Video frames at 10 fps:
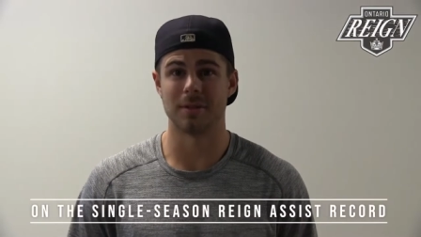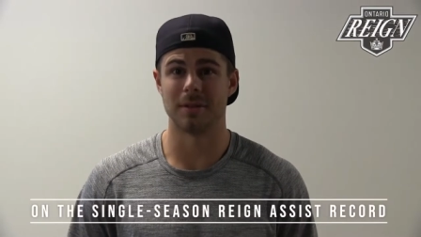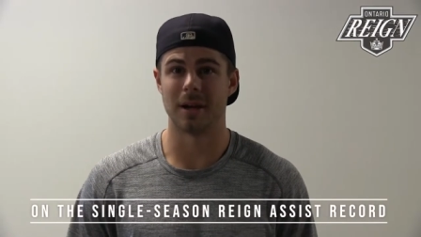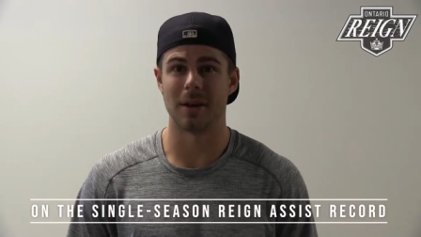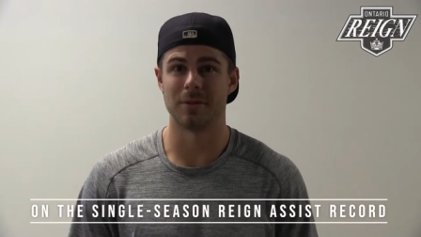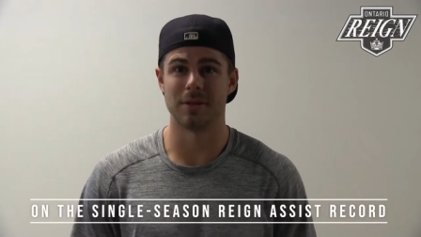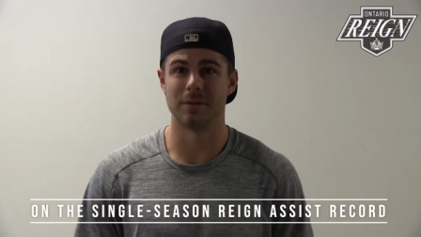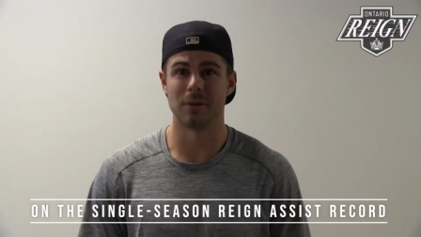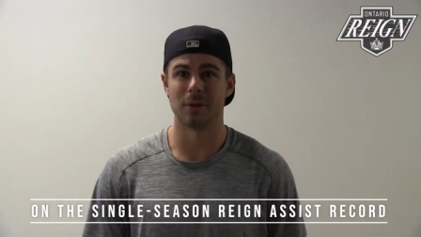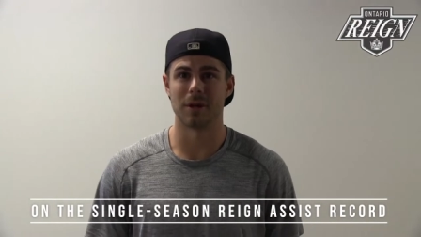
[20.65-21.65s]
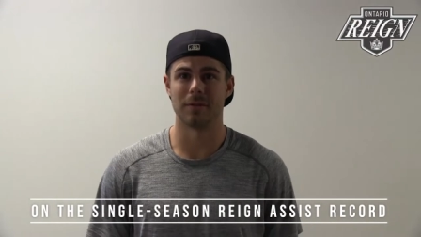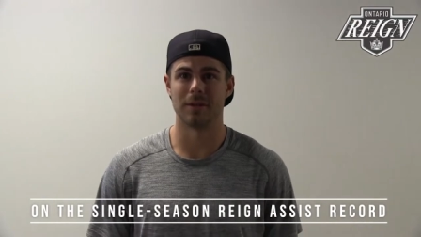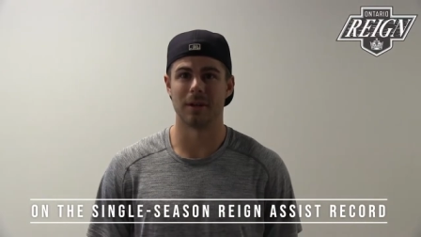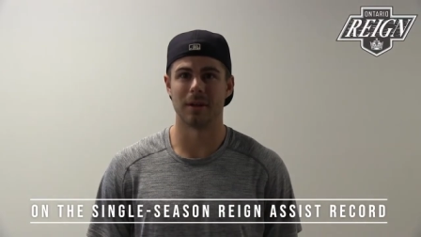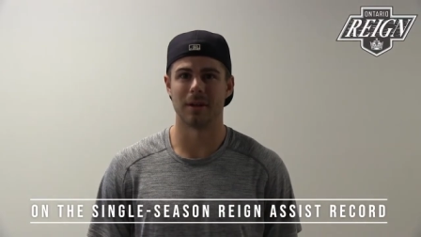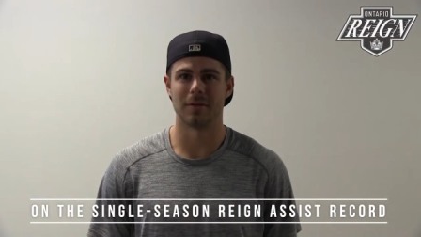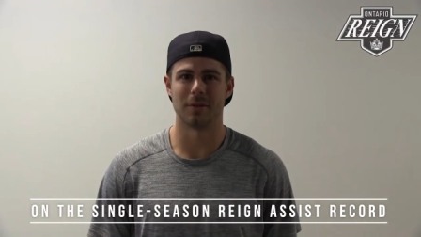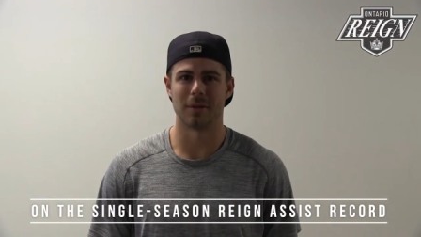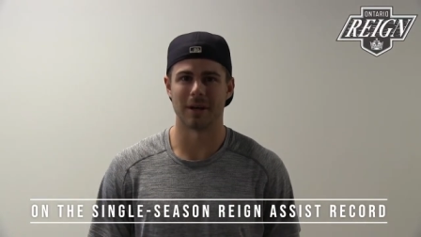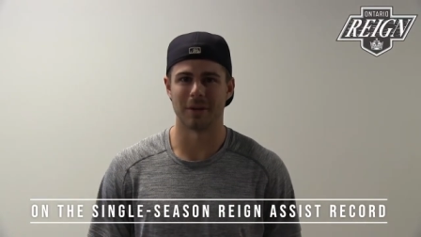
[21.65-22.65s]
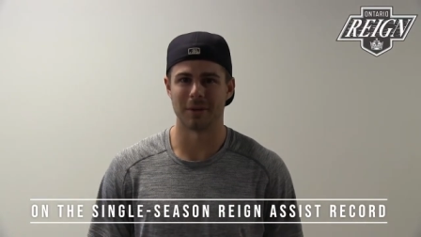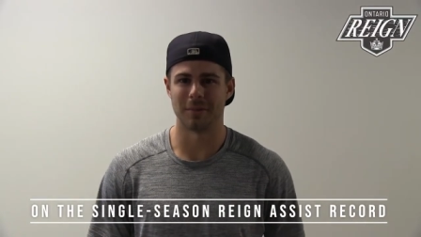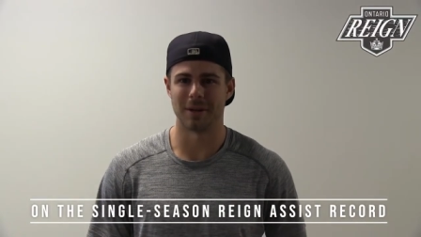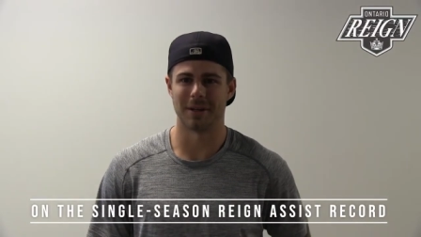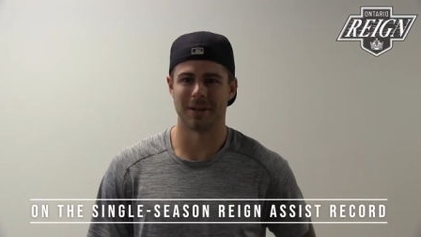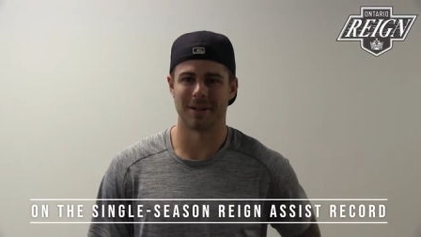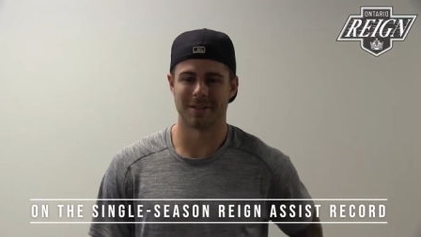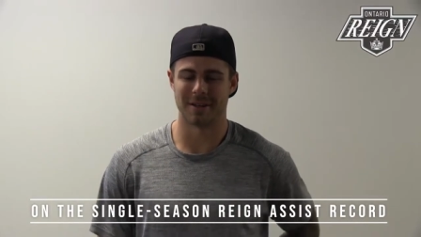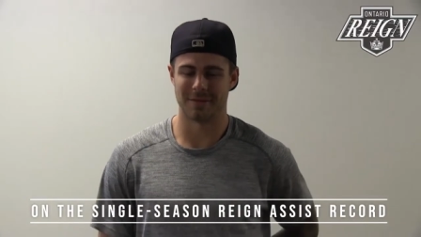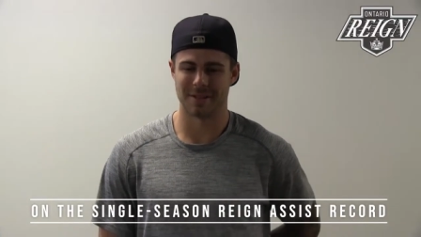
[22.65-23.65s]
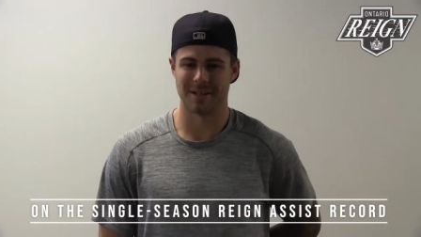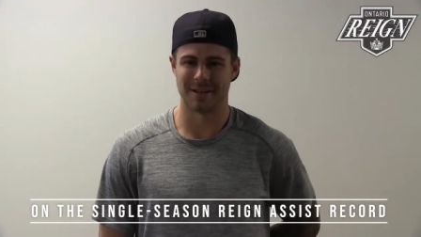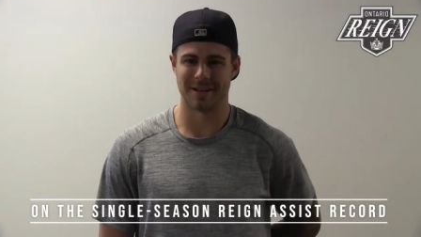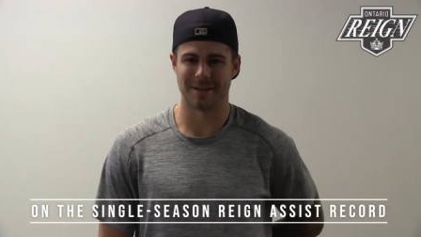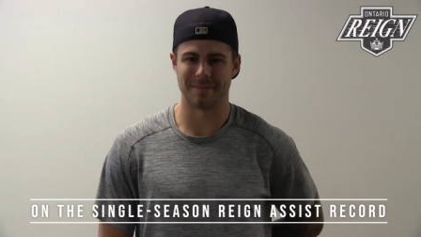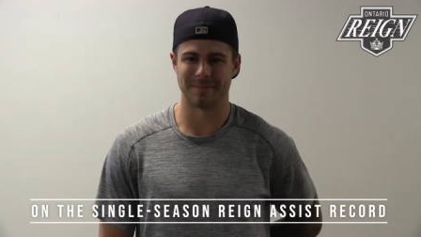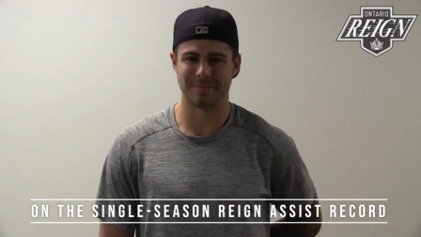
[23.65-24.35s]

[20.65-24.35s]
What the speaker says: wasn't even aware of the record, but it's obviously